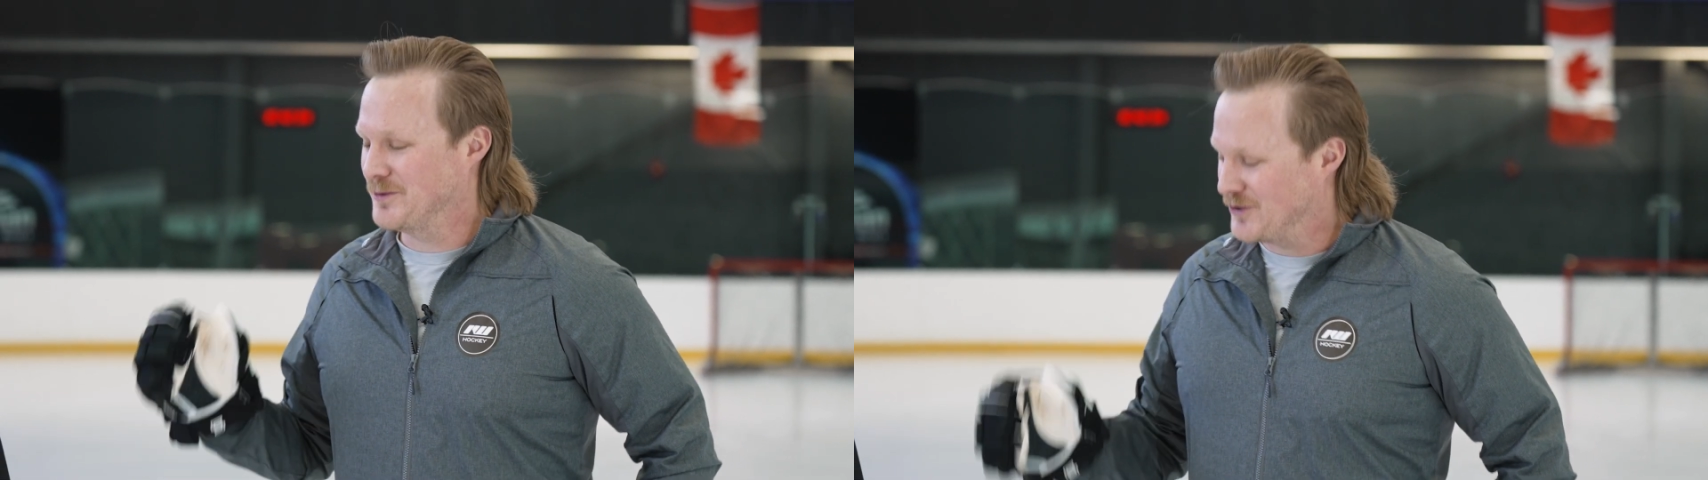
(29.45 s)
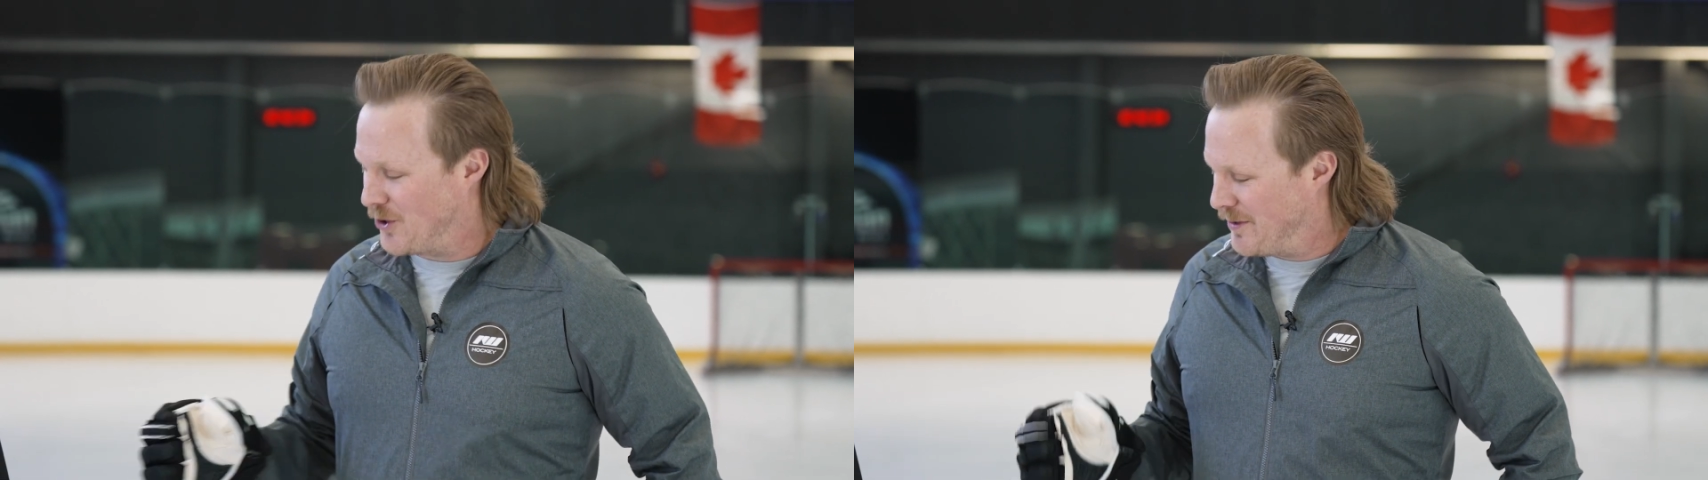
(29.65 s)

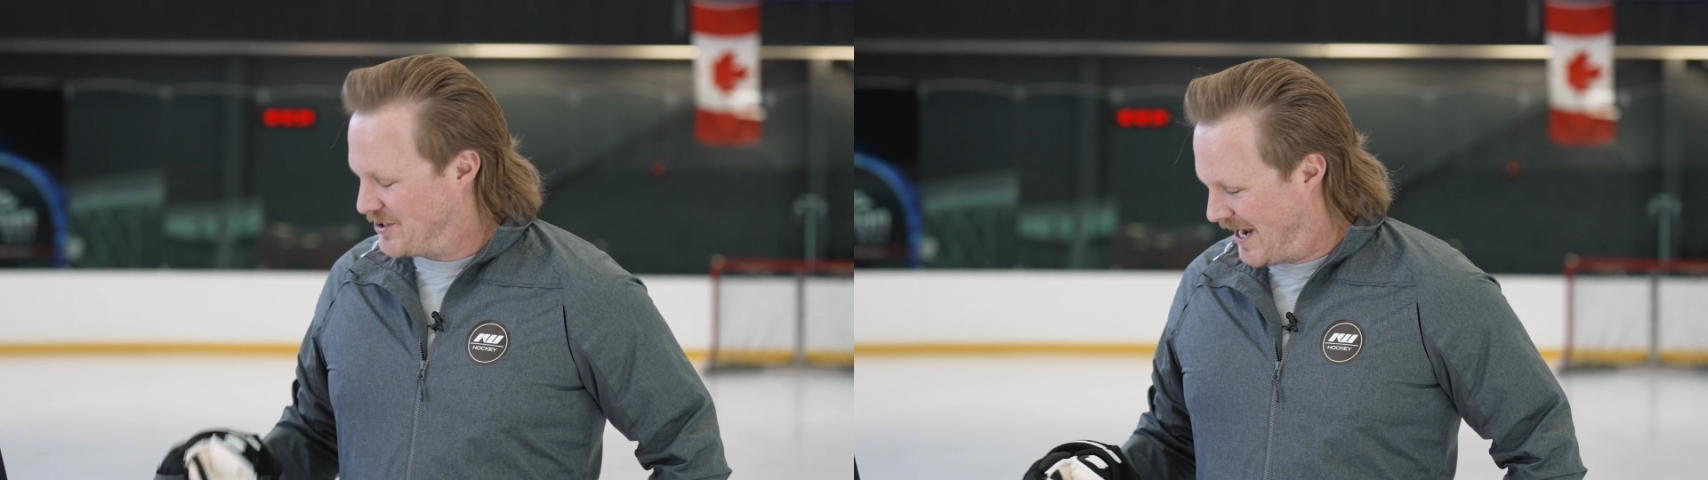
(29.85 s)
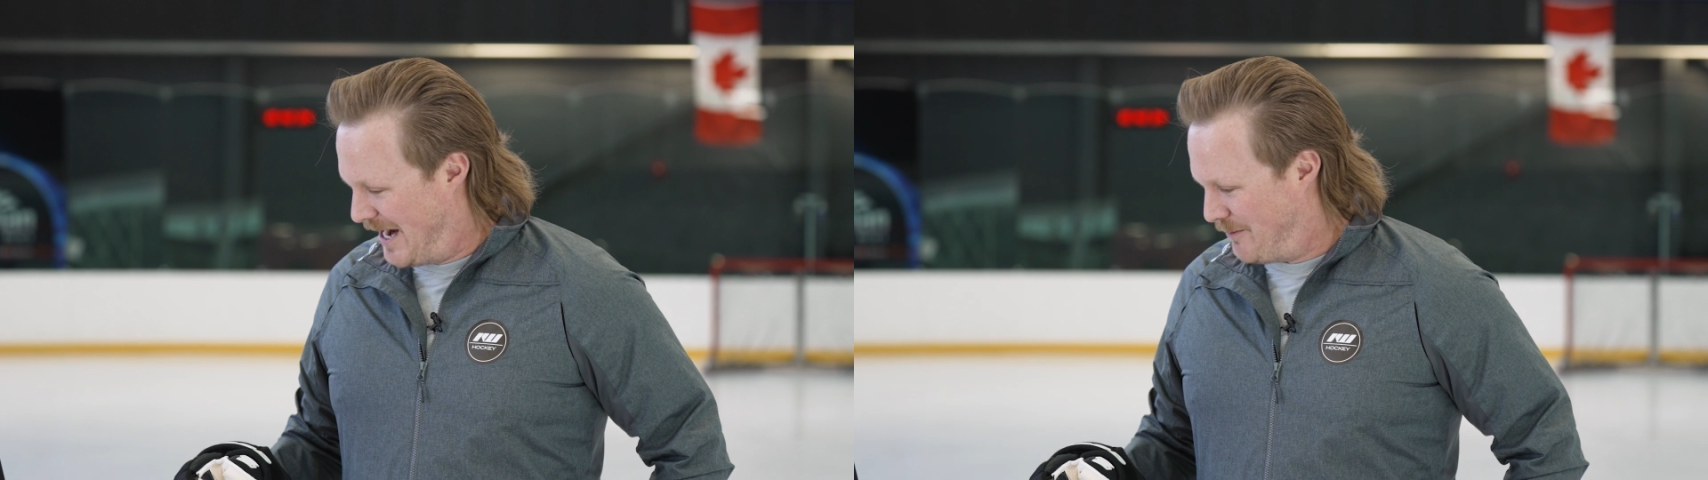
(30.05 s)
so much
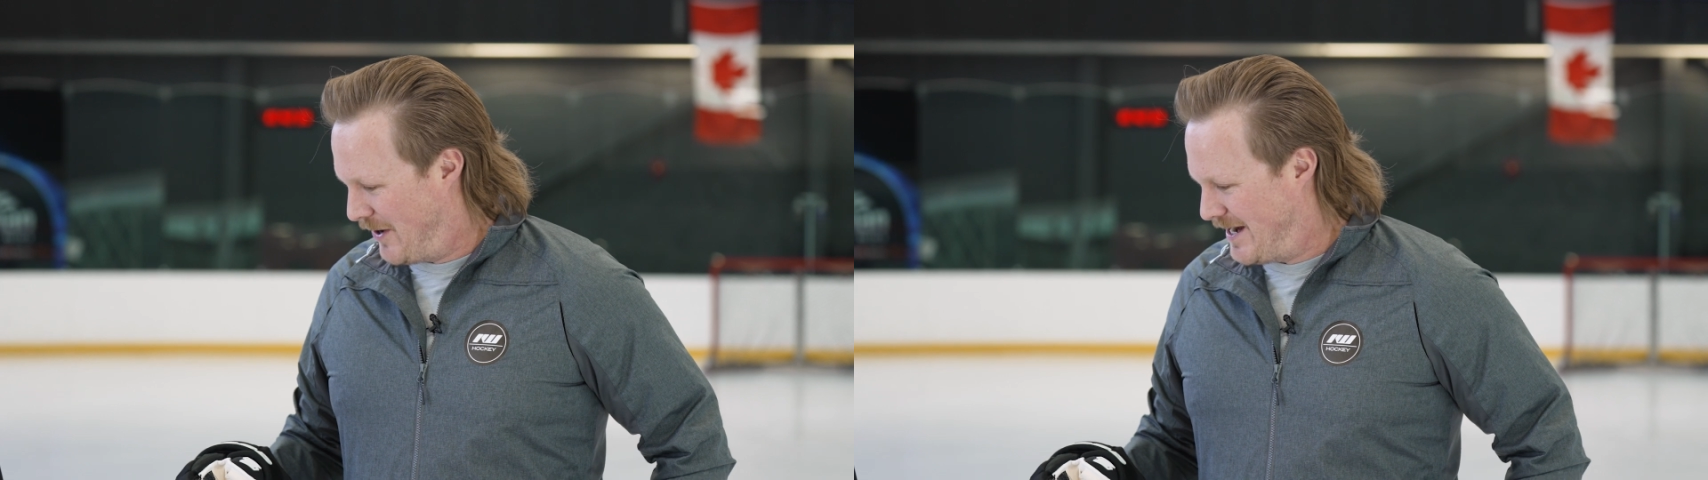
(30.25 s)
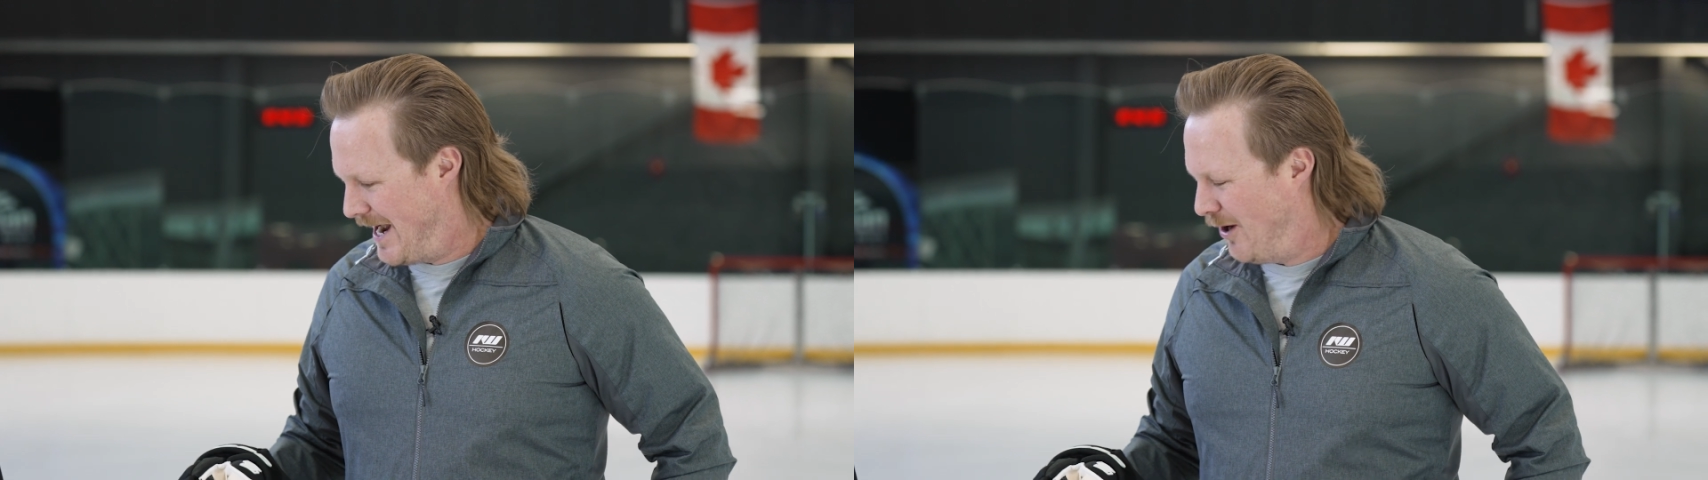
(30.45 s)
hype
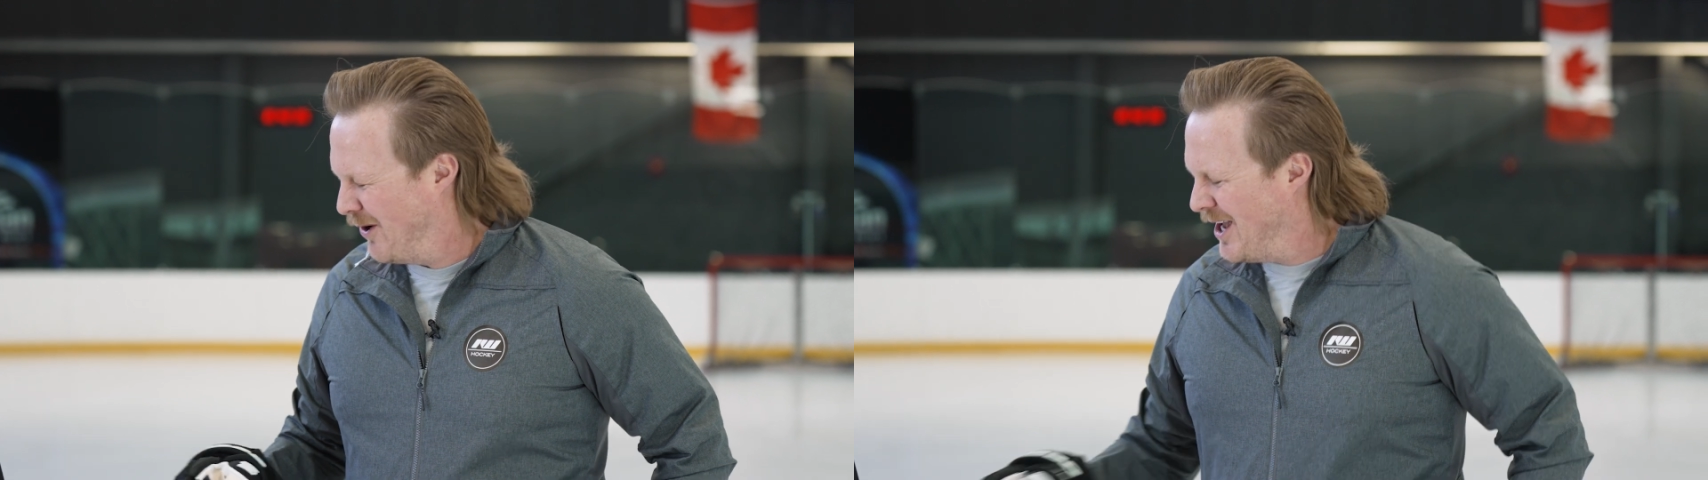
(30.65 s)
right now,